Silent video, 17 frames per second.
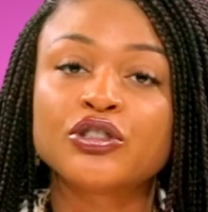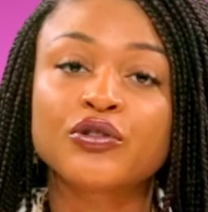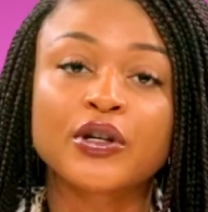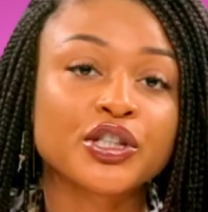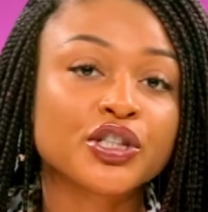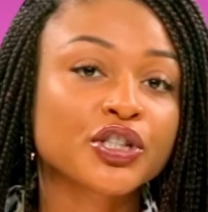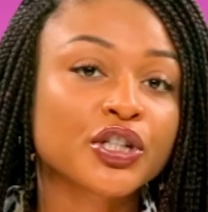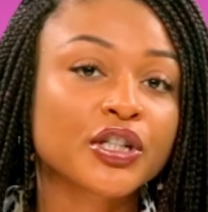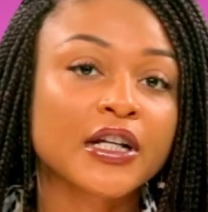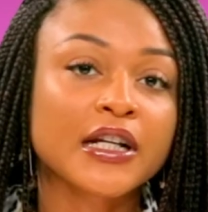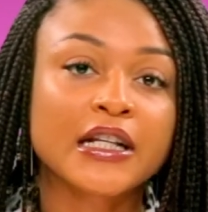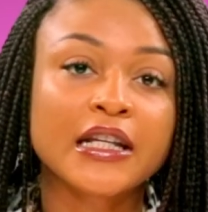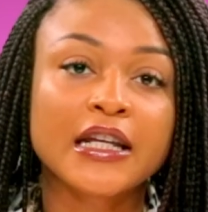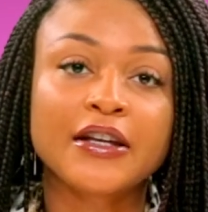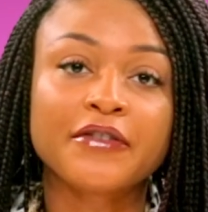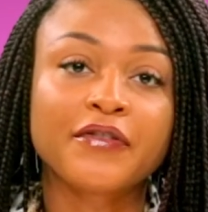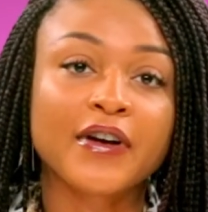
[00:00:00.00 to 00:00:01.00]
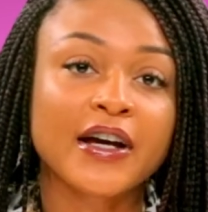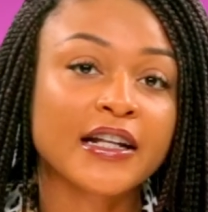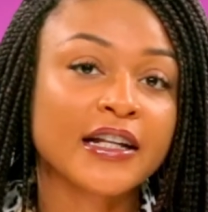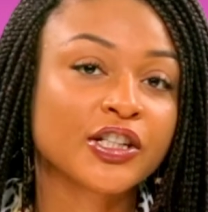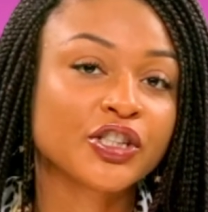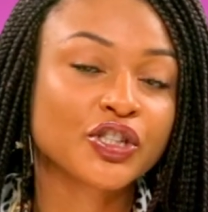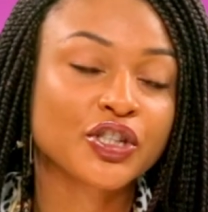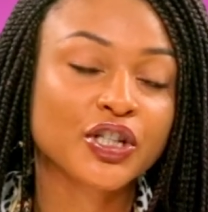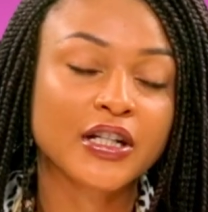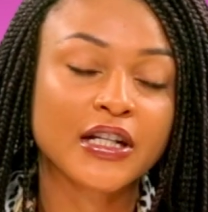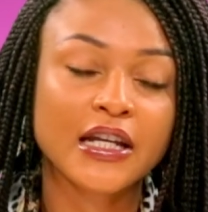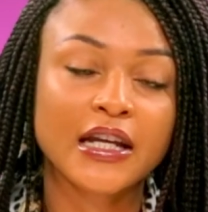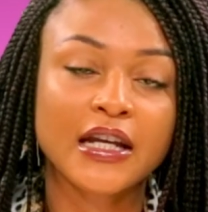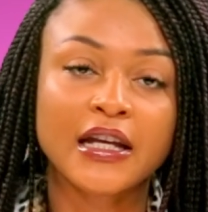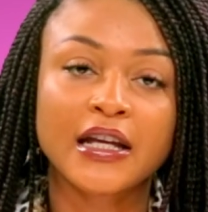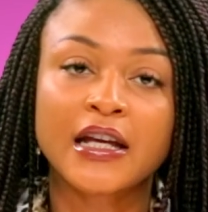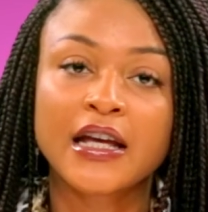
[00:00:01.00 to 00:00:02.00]
traditionally,
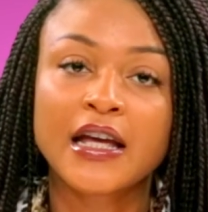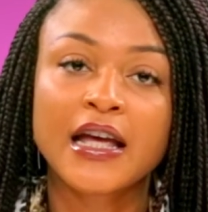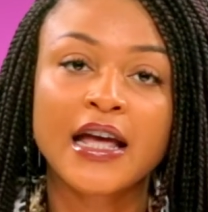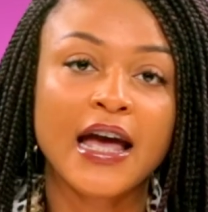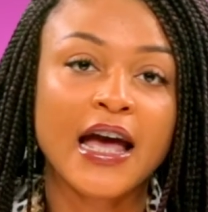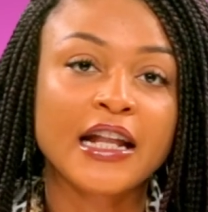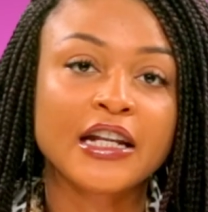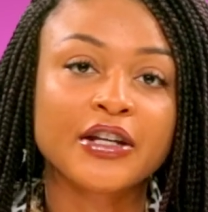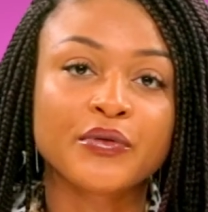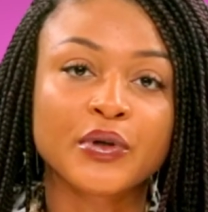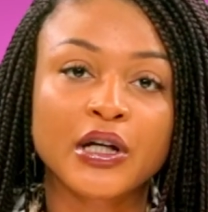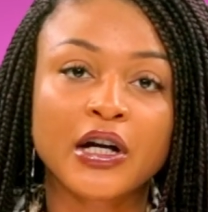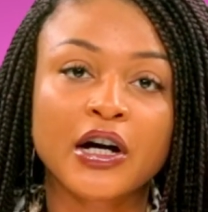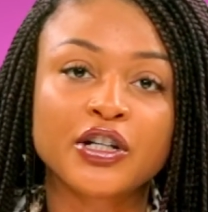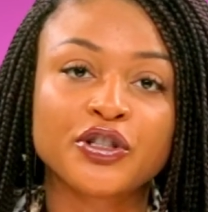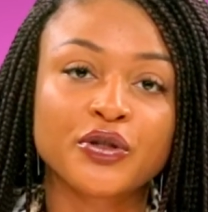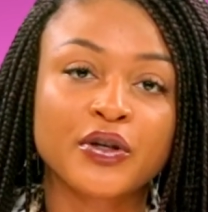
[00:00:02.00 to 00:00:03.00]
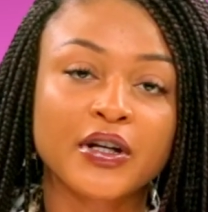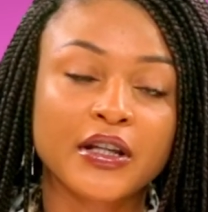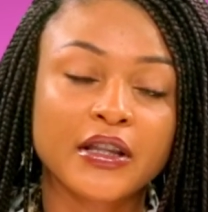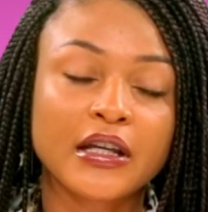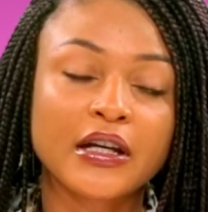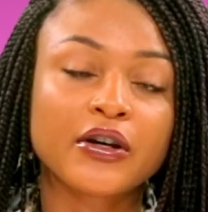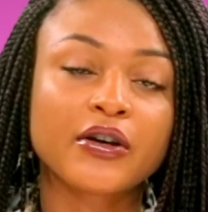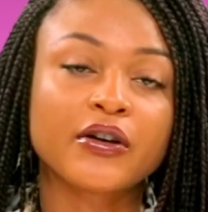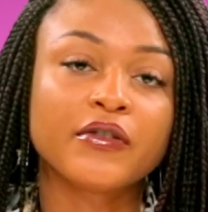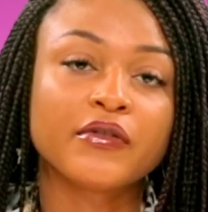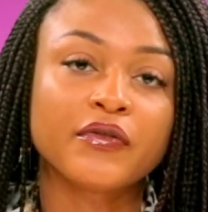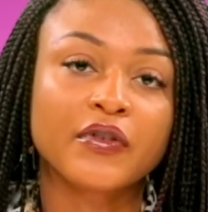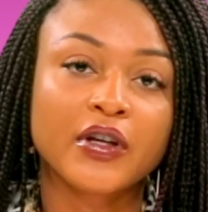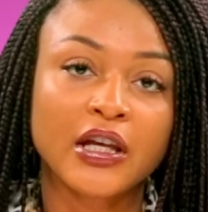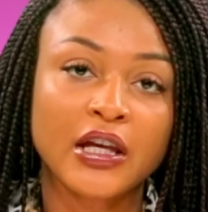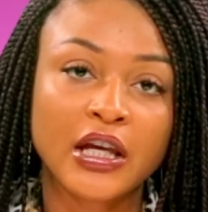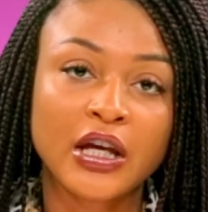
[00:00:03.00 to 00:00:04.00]
financially, any regard you can think of,
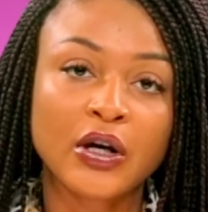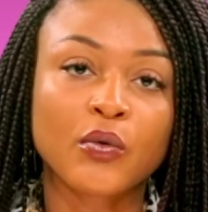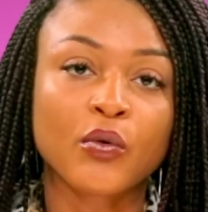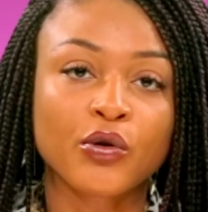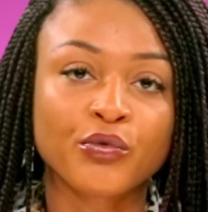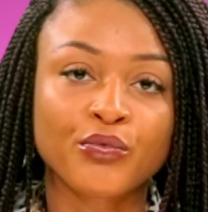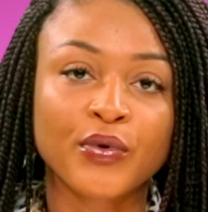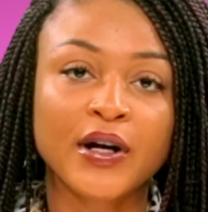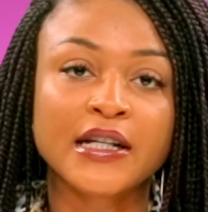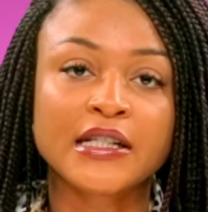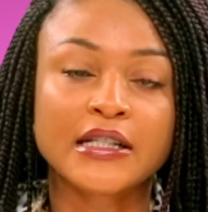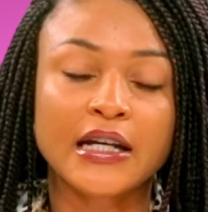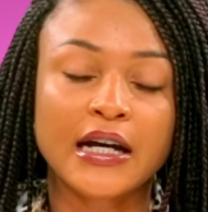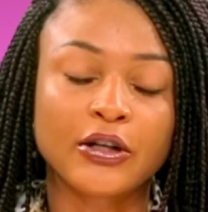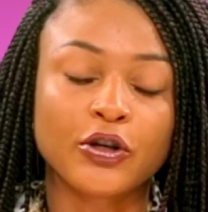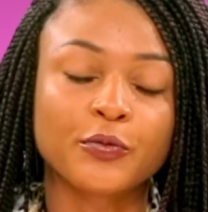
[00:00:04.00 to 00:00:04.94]
equal rights and